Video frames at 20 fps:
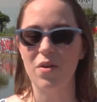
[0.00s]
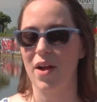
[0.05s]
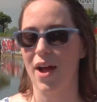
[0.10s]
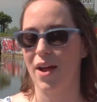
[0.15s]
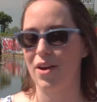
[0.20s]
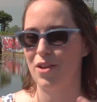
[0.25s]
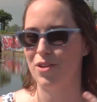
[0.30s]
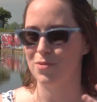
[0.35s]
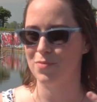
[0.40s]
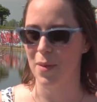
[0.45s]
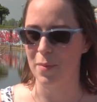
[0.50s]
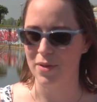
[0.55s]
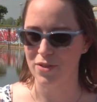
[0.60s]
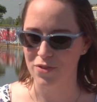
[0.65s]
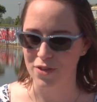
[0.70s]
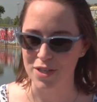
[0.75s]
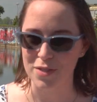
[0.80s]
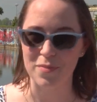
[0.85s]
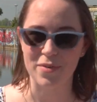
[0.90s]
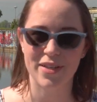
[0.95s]
or how to use public
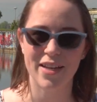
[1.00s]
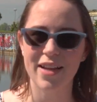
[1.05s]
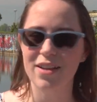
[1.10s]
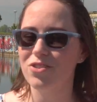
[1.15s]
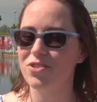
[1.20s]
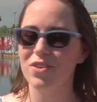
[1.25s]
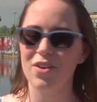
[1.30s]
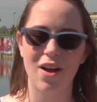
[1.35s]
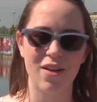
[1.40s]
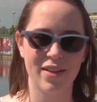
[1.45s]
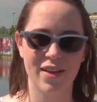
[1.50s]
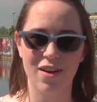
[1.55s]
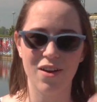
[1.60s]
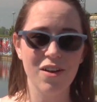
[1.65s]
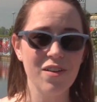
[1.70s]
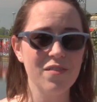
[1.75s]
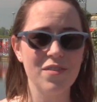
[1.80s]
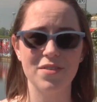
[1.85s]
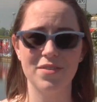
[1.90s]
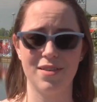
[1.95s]
transportation. I'll link
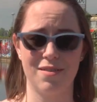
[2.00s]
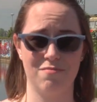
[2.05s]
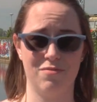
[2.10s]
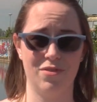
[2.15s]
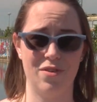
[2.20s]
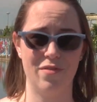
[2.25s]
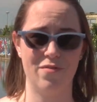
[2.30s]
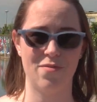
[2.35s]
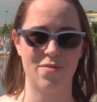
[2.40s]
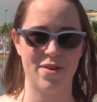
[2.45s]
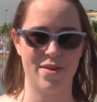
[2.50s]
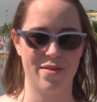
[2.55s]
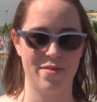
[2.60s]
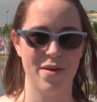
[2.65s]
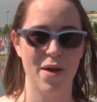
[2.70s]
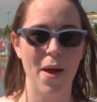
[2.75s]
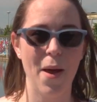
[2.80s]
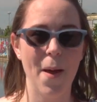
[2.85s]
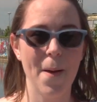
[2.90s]
all those down below for you.